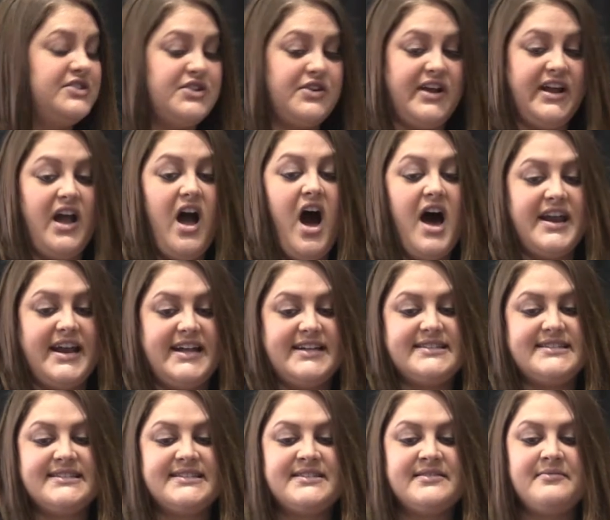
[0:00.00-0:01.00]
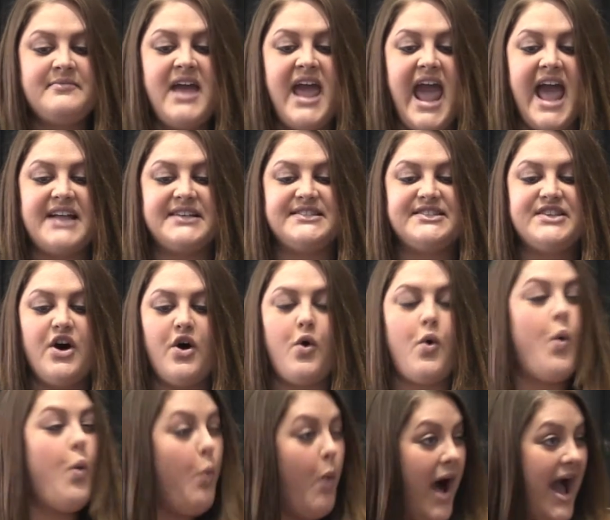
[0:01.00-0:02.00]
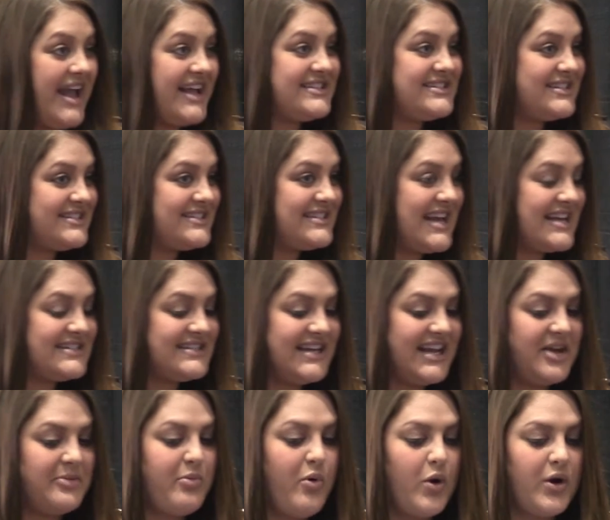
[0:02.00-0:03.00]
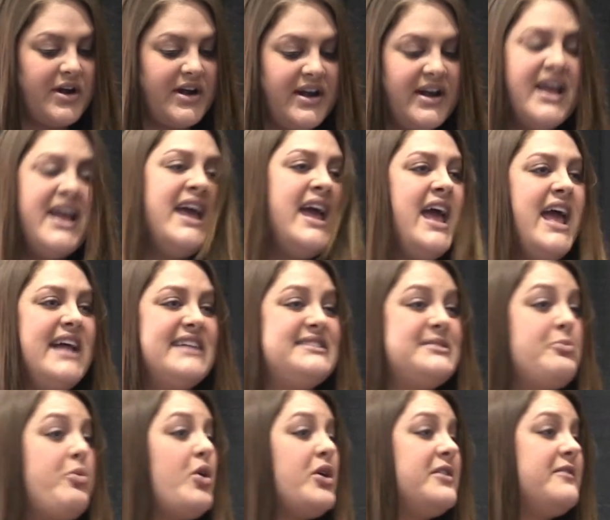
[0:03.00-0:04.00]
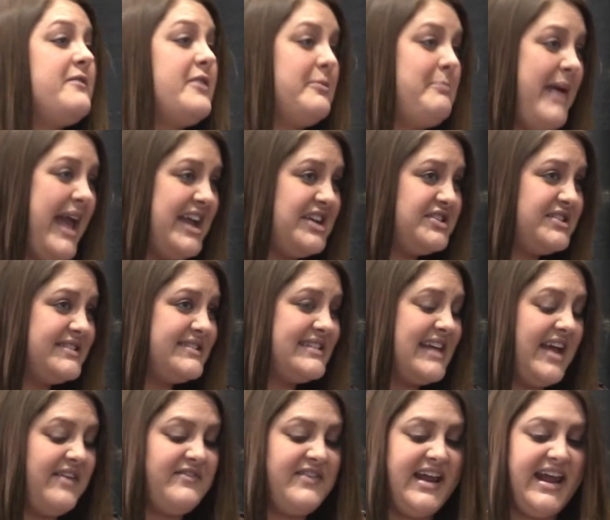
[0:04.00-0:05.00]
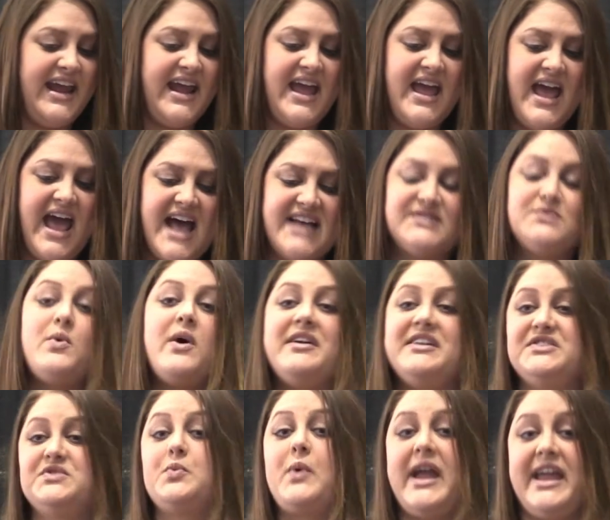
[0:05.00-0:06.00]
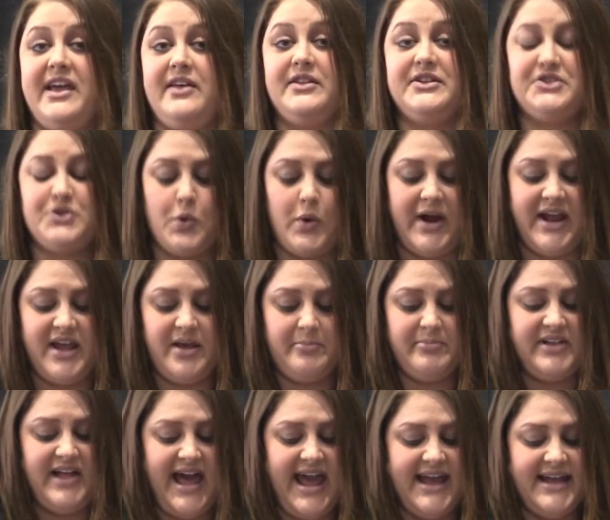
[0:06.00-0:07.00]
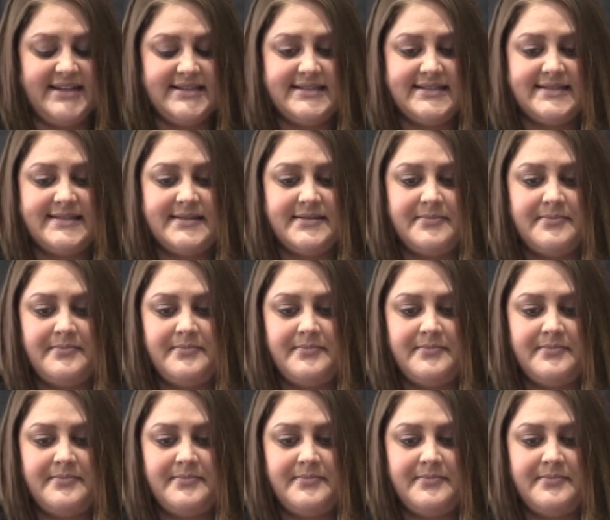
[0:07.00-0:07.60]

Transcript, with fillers: during audits. And so why is this testing important? It's important for patient safety as well as regulatory compliance.